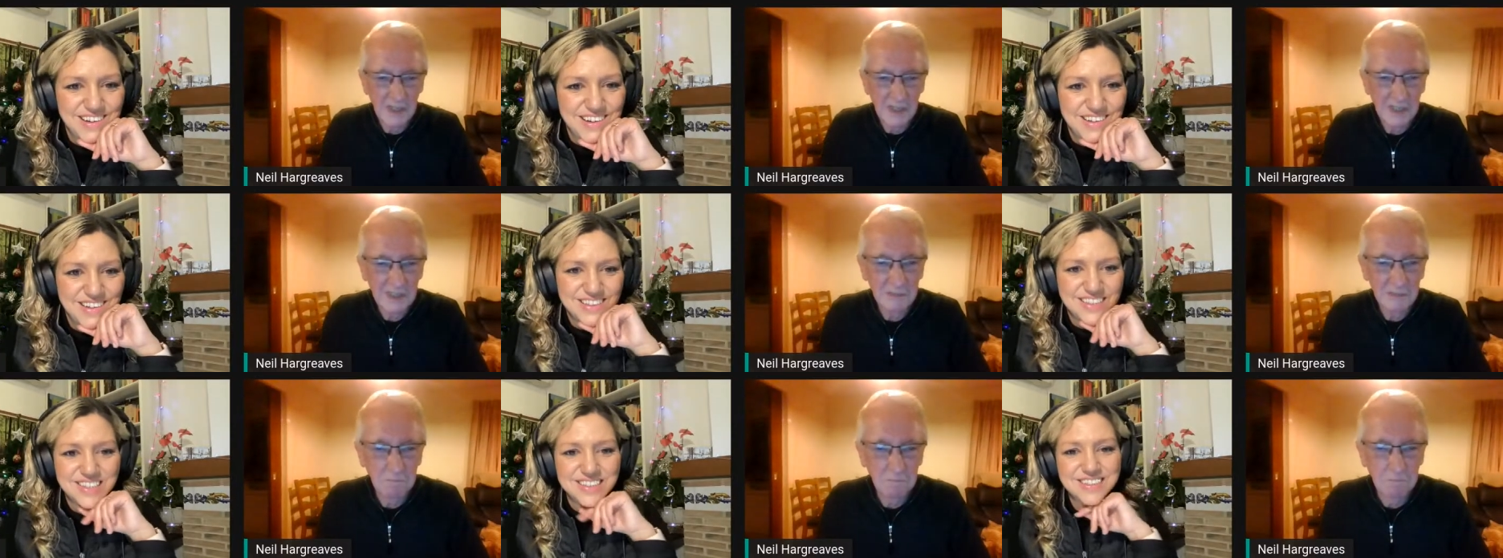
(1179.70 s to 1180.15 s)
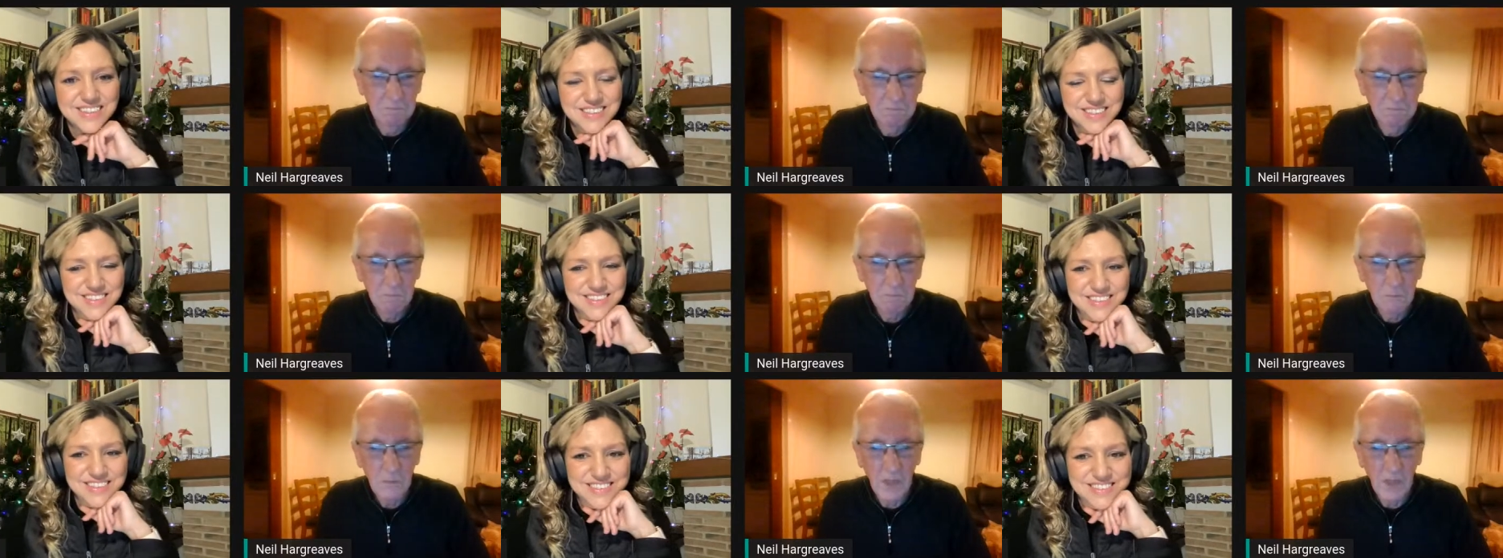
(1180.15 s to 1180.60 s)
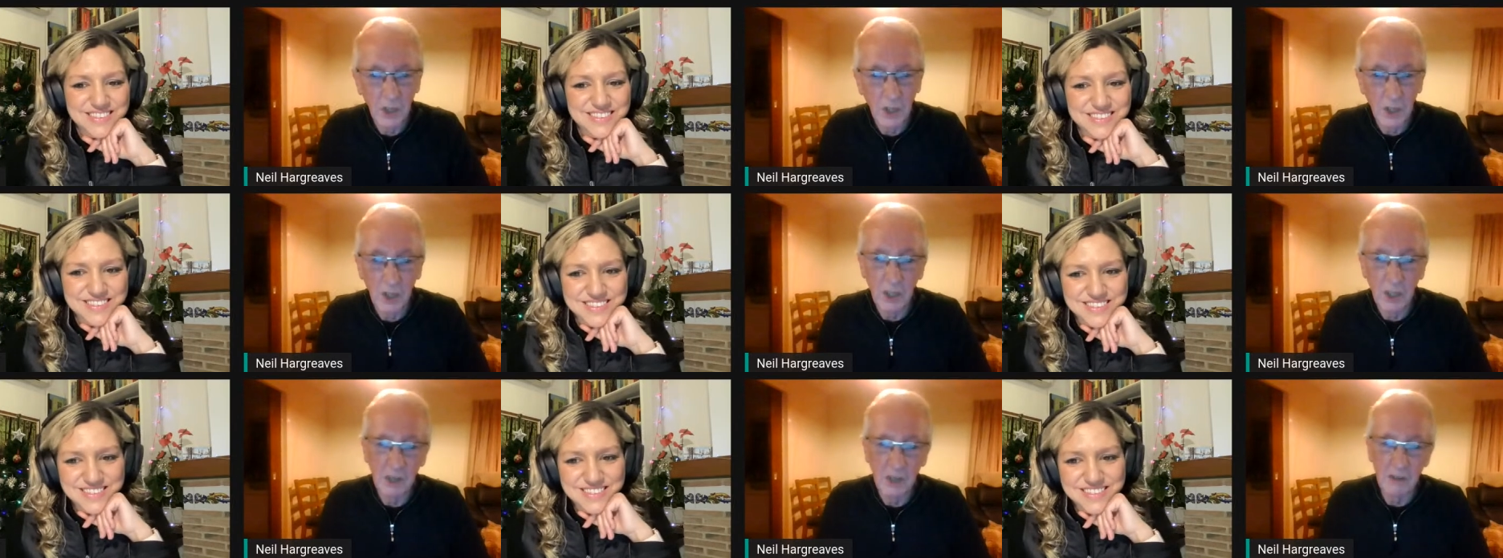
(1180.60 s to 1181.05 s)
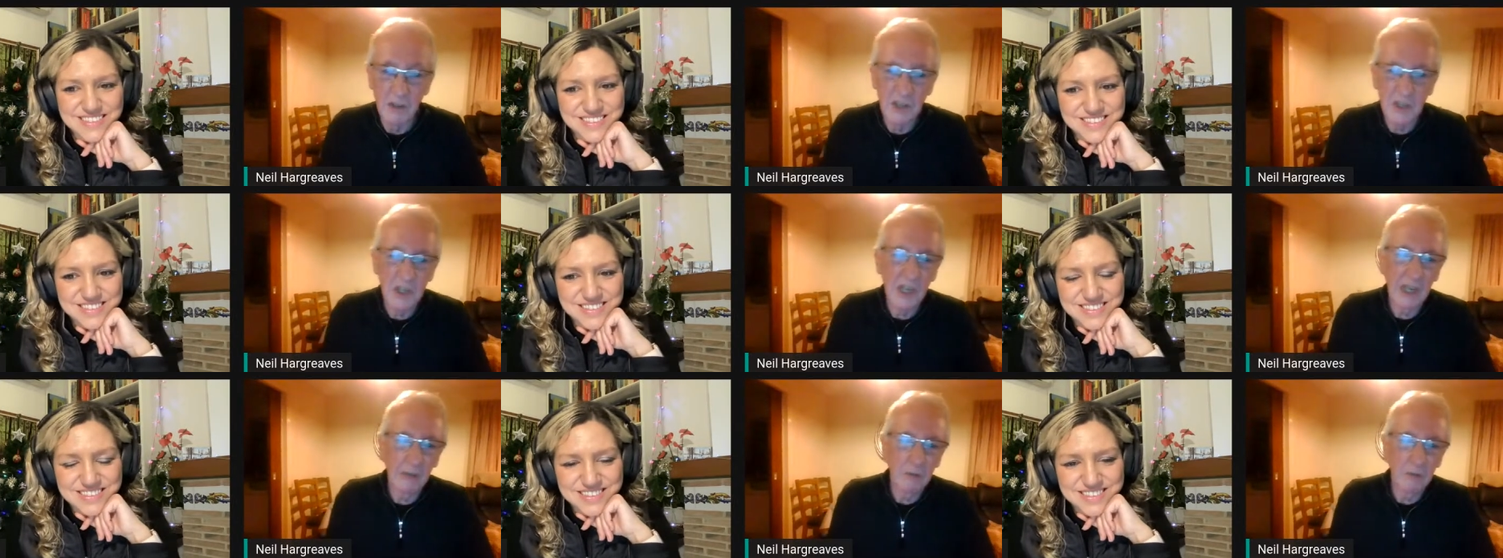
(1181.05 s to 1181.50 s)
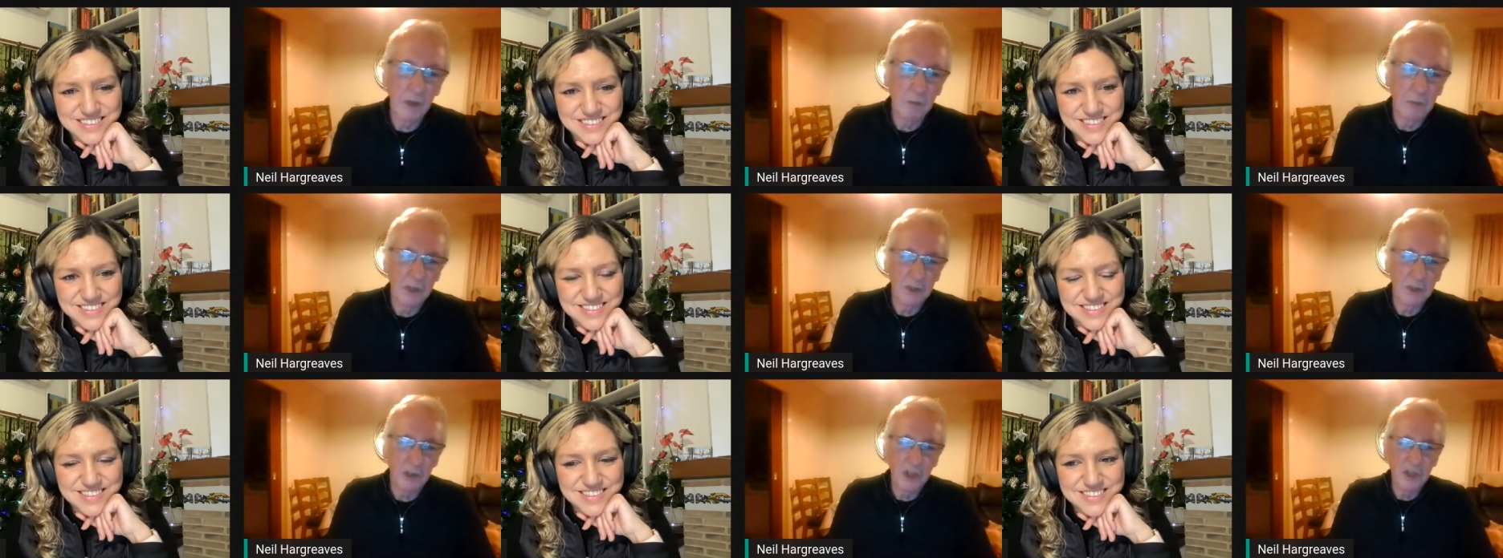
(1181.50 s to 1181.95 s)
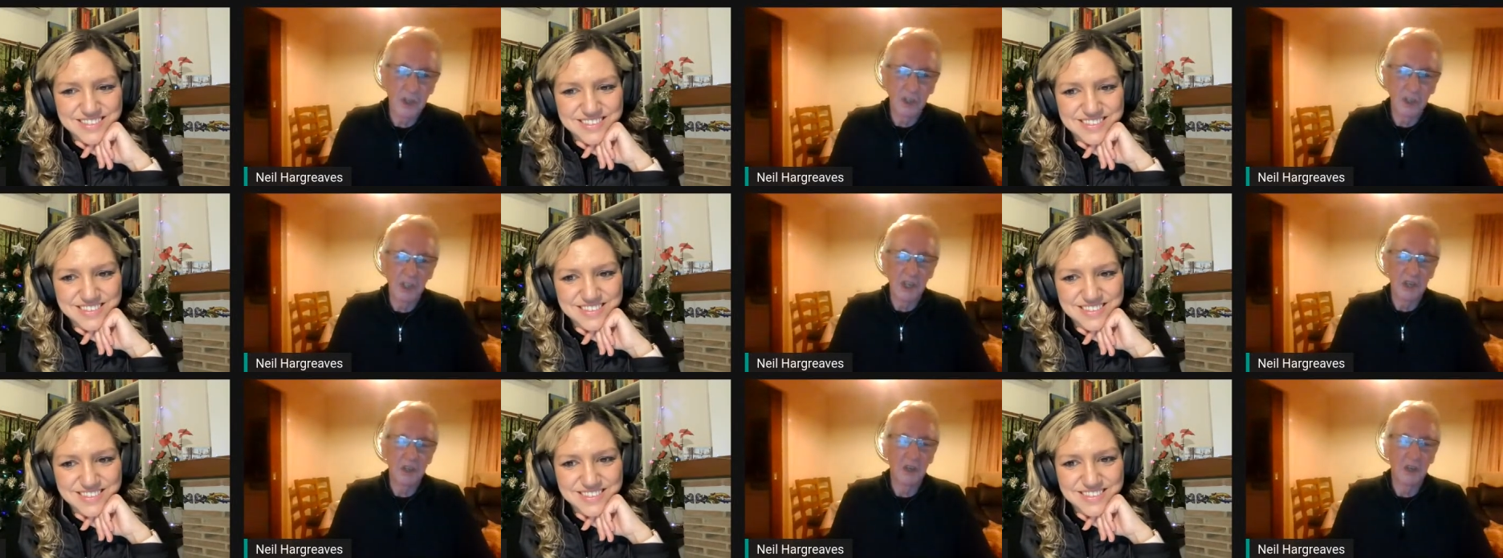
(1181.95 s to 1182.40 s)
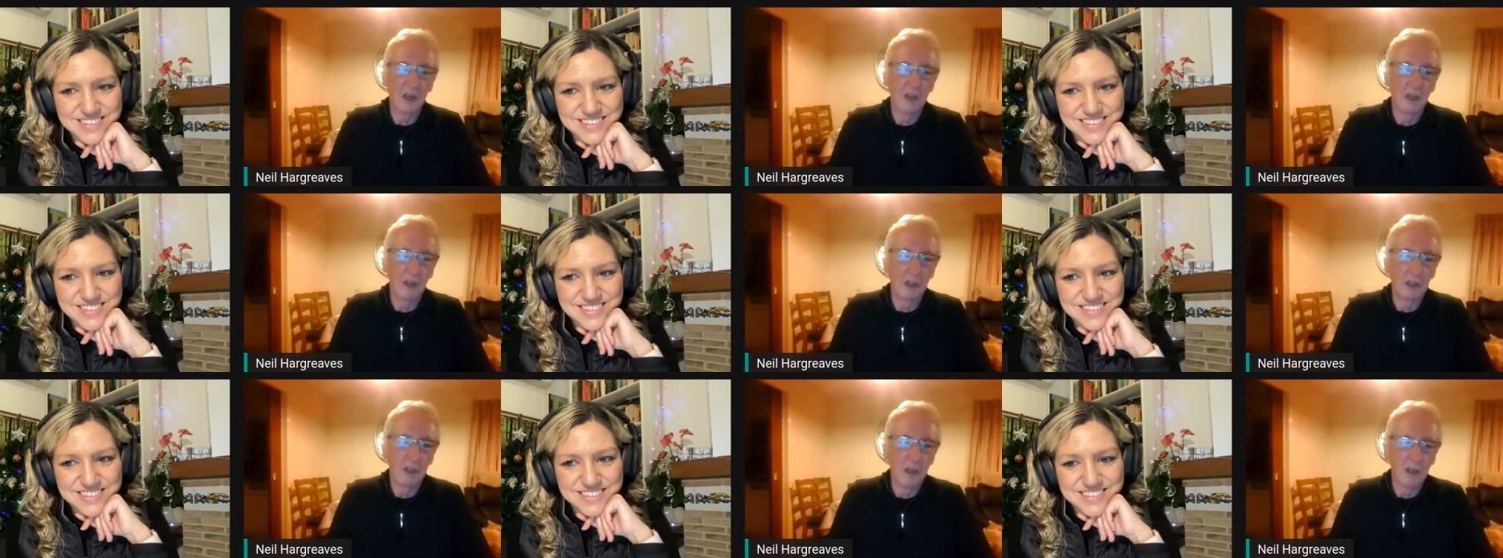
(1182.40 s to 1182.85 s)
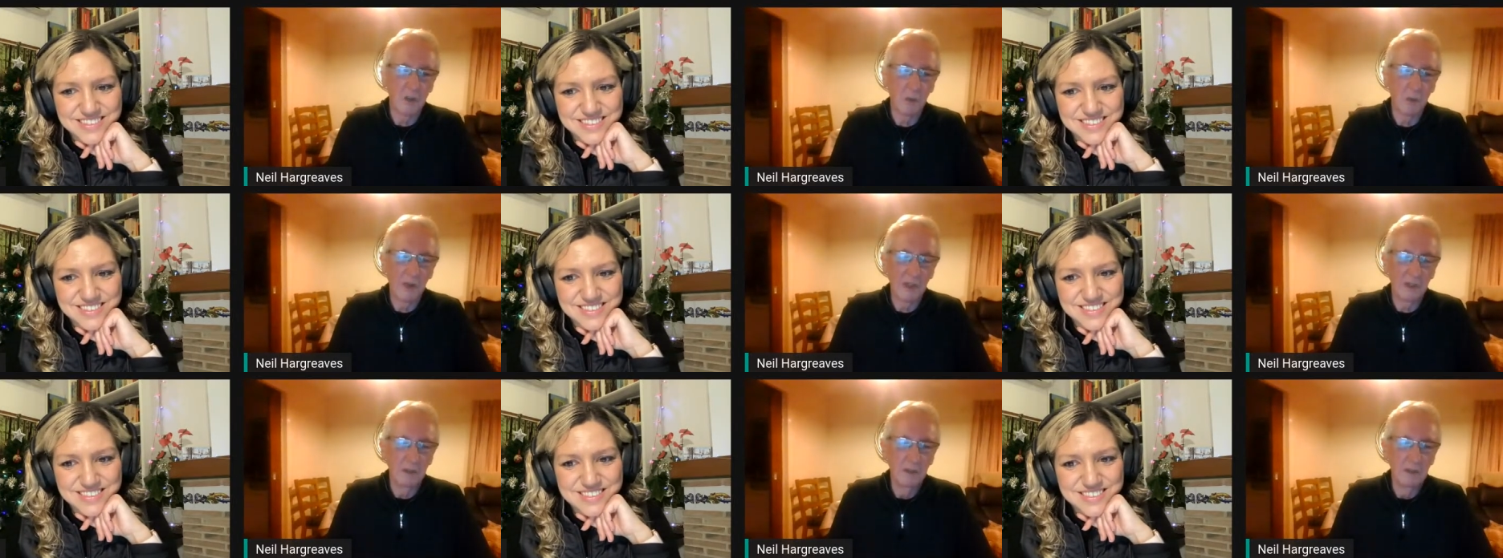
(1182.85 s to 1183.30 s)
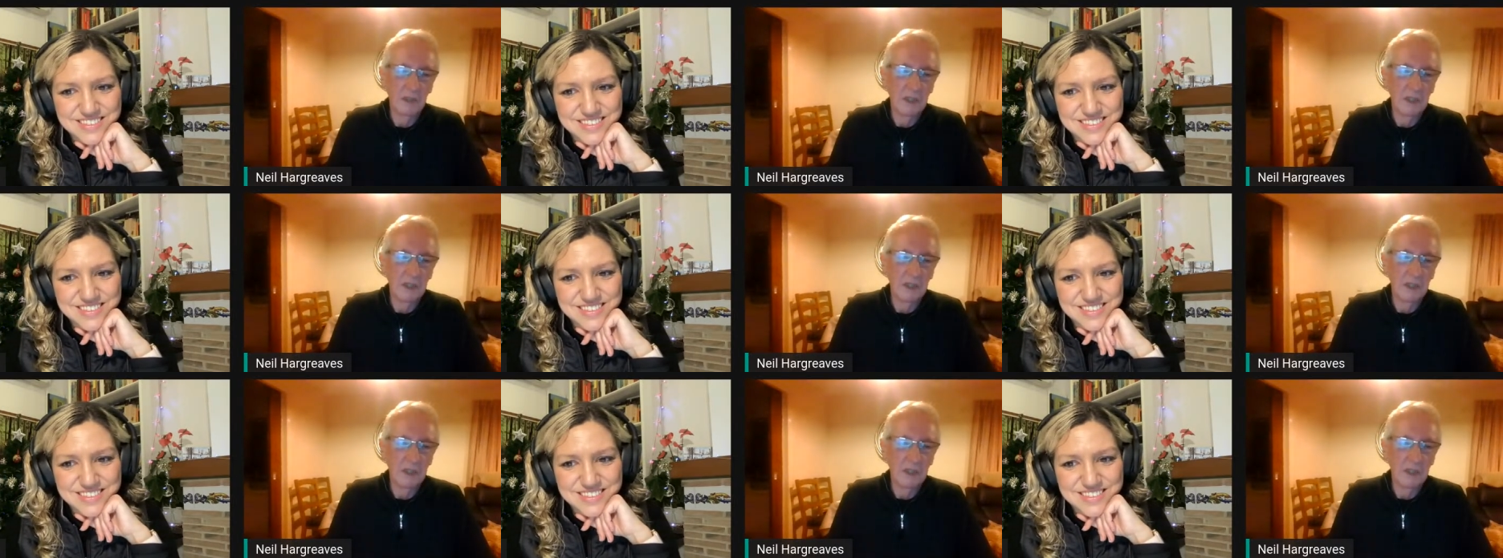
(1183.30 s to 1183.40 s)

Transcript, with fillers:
Speaker 1: um, and they, they, still have their Patricia these uh, uh as well,